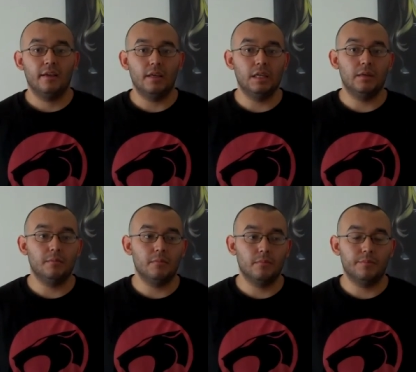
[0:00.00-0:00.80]
And,
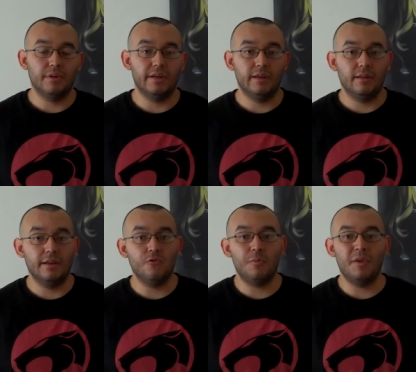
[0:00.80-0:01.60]
but
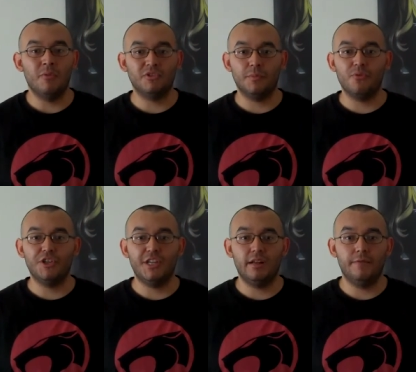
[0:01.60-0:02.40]
it would be most
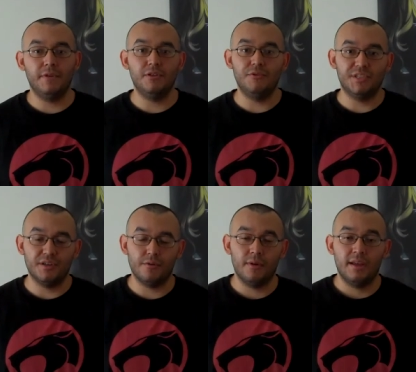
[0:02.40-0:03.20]
appreciated if you do so.